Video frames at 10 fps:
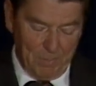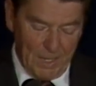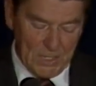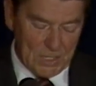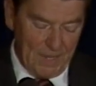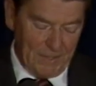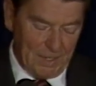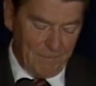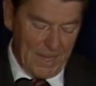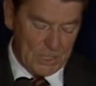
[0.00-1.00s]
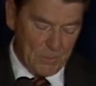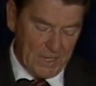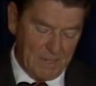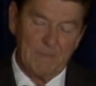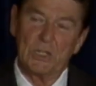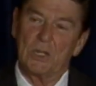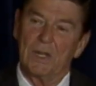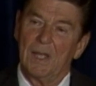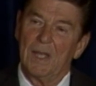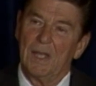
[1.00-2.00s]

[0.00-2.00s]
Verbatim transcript: placed on the Advisory Commission